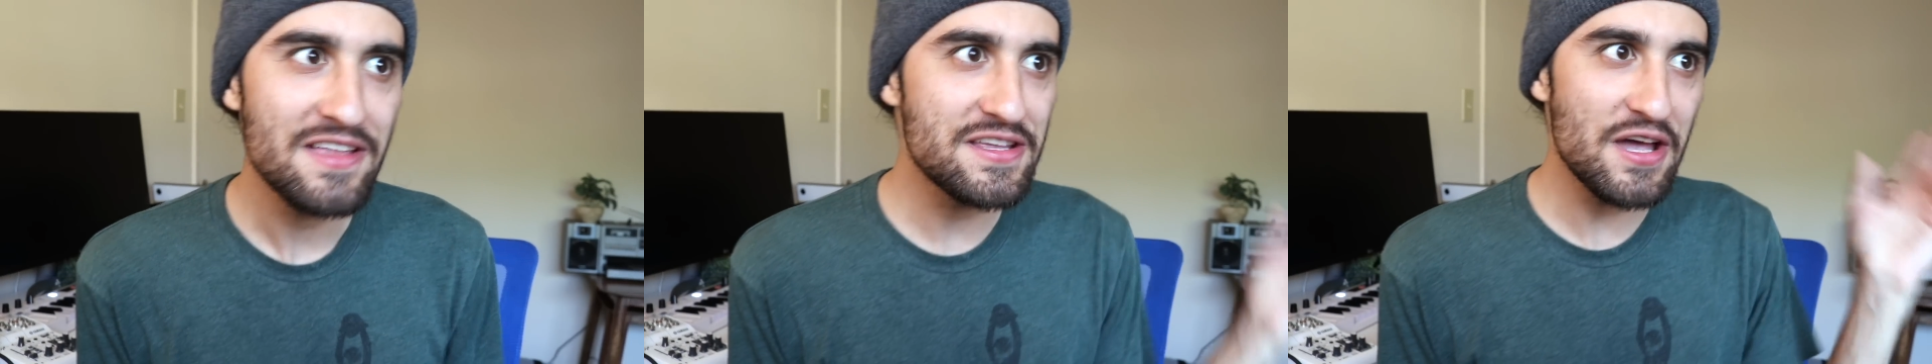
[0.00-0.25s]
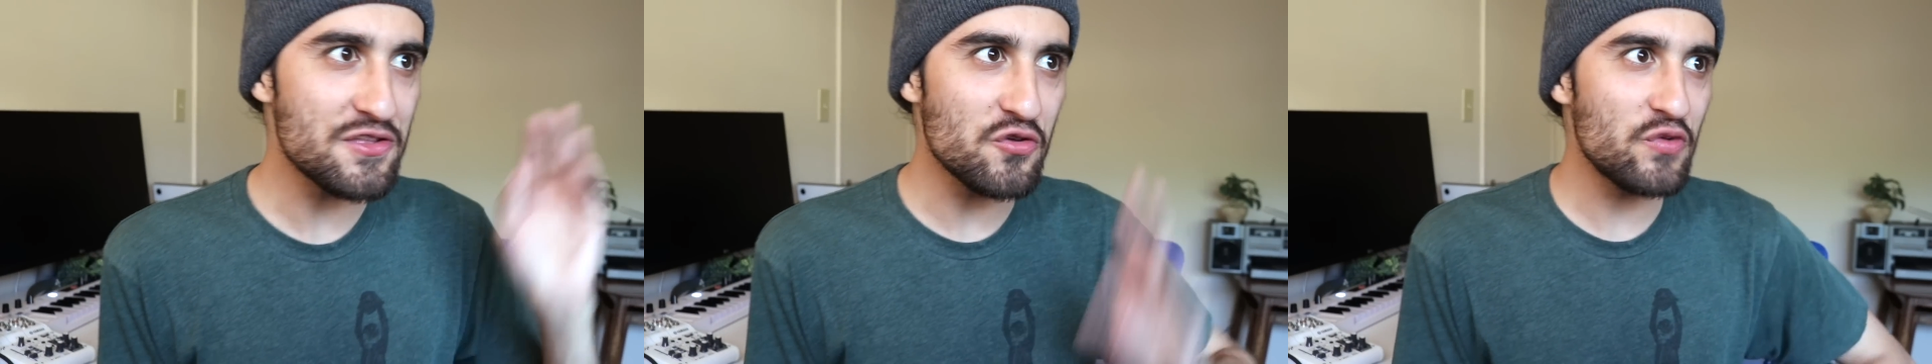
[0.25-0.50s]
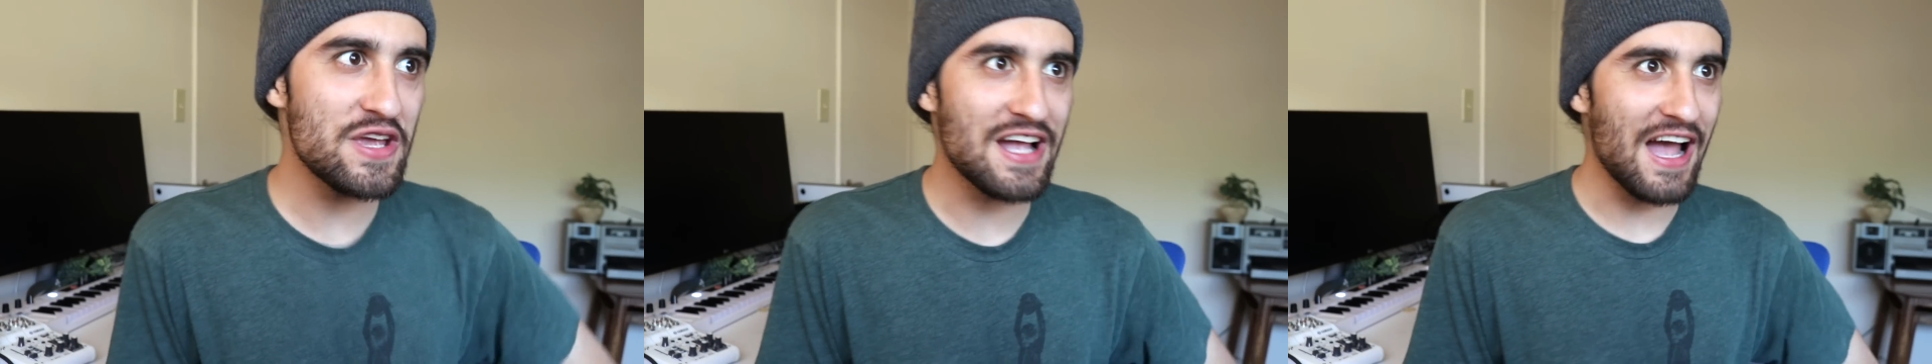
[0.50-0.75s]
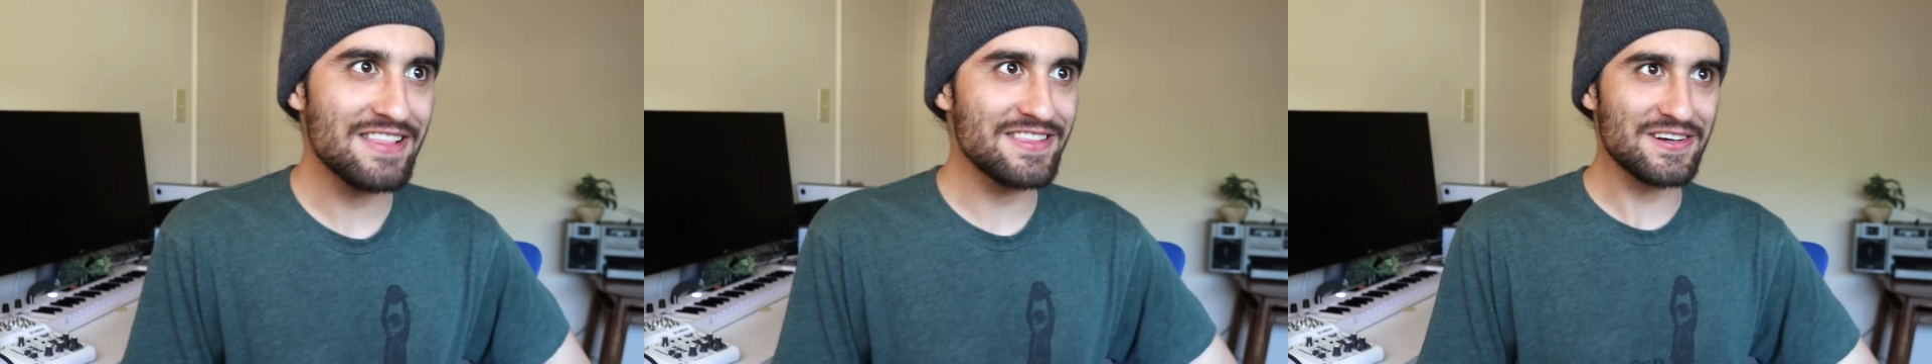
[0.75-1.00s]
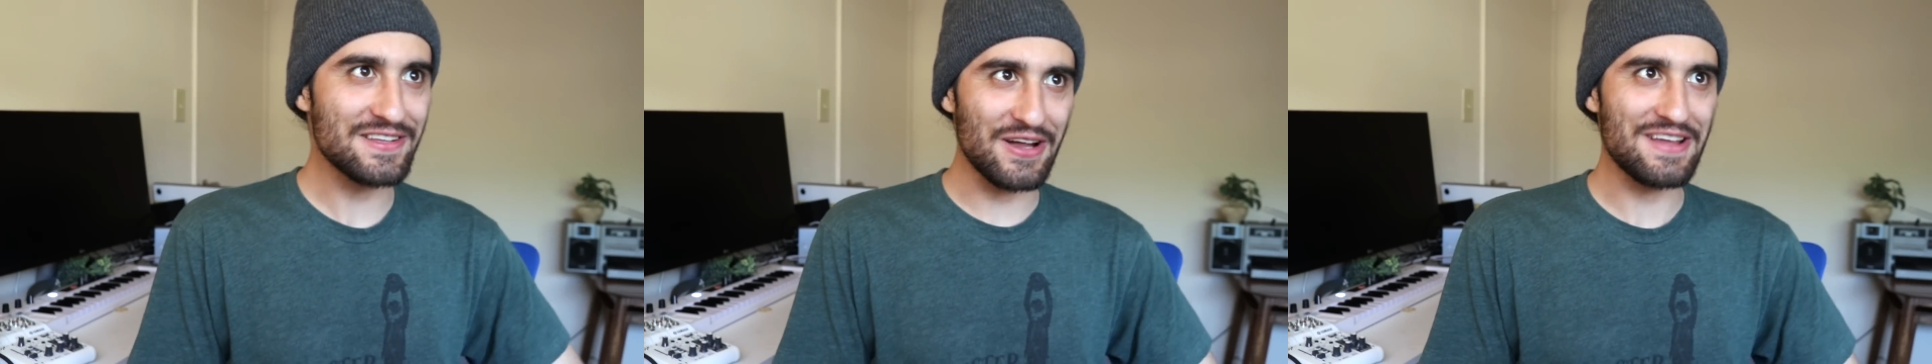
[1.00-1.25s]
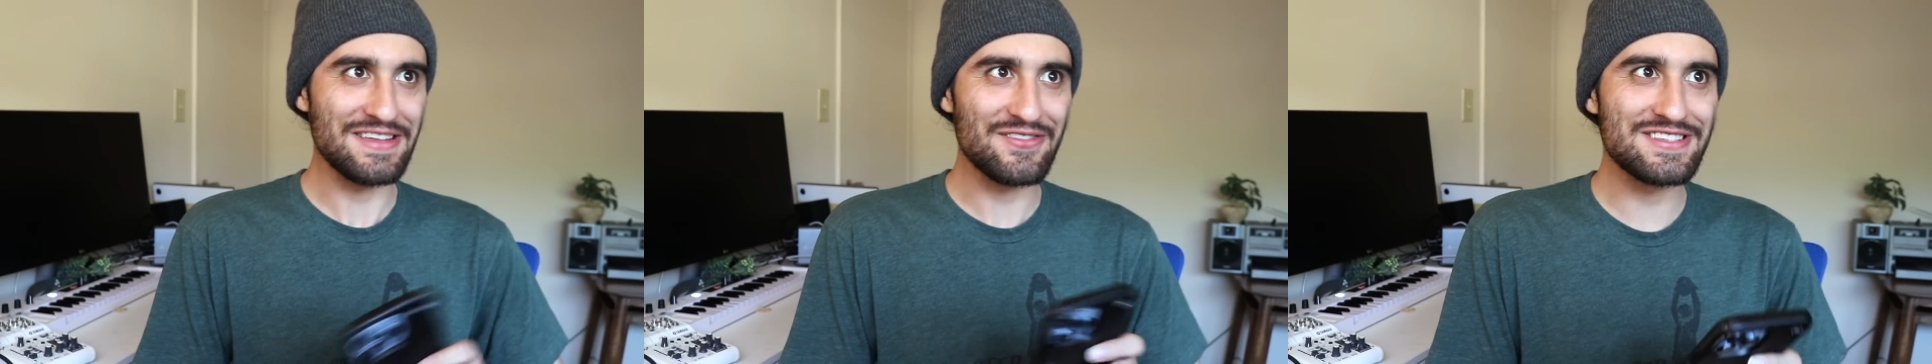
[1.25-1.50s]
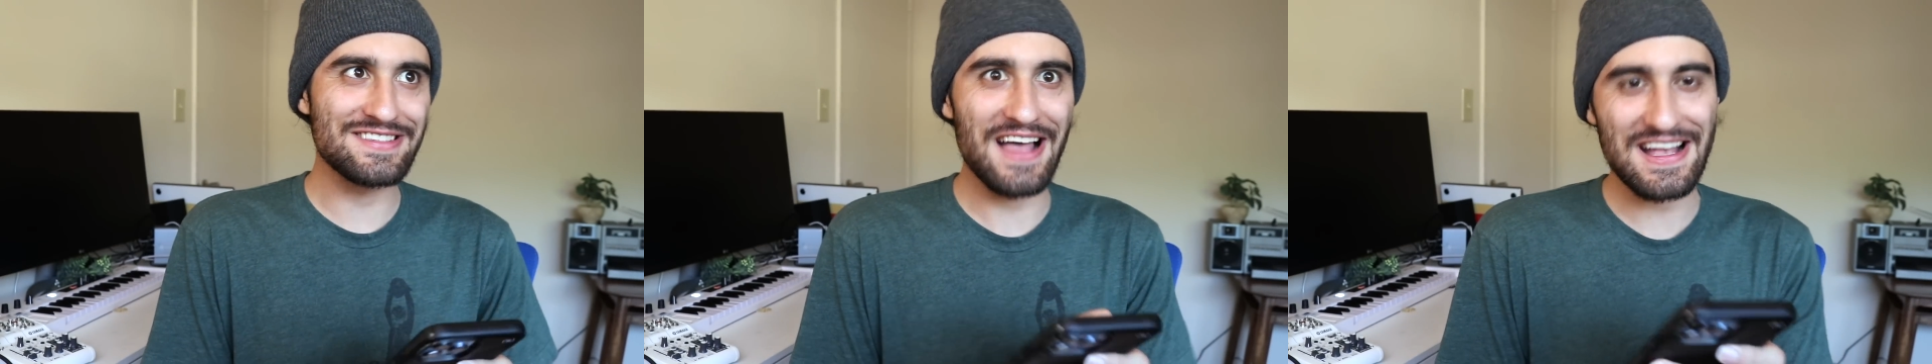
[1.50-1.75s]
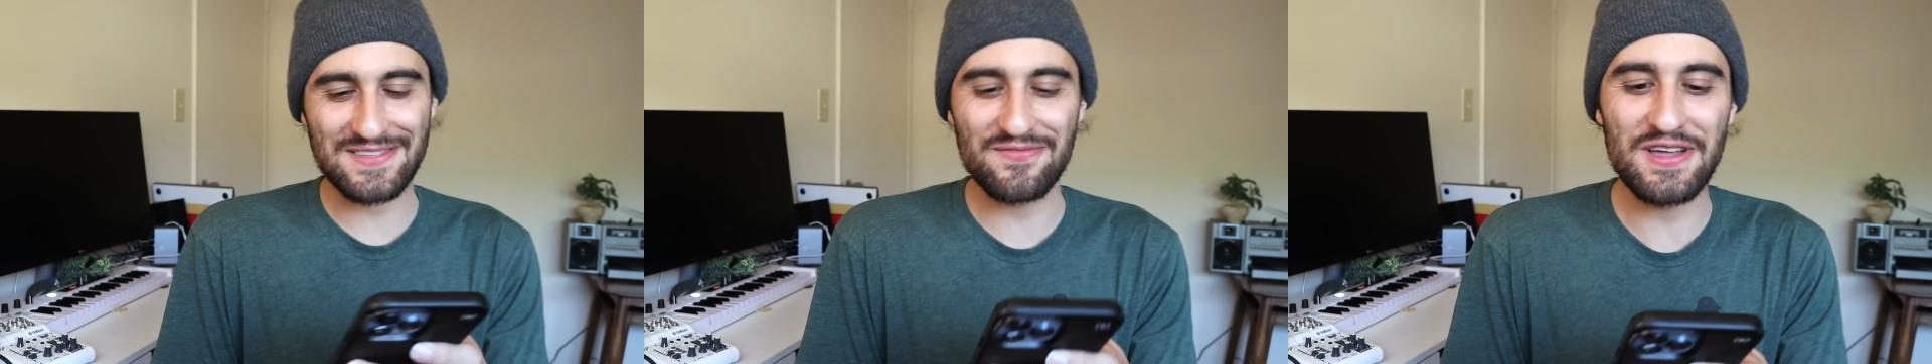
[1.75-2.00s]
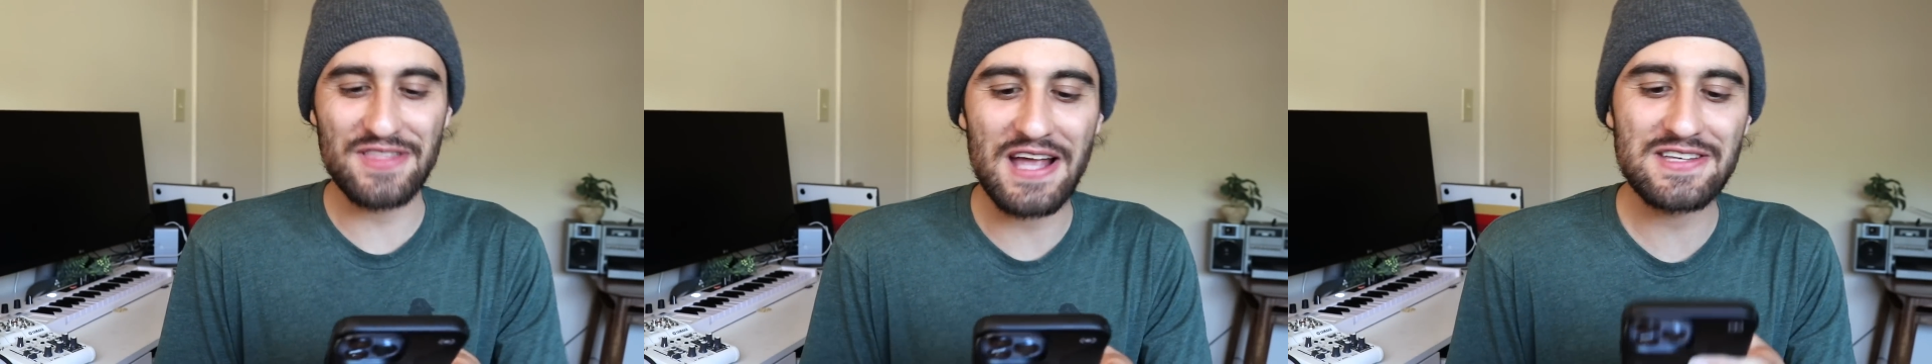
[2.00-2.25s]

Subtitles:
The other week, I think it was last month, I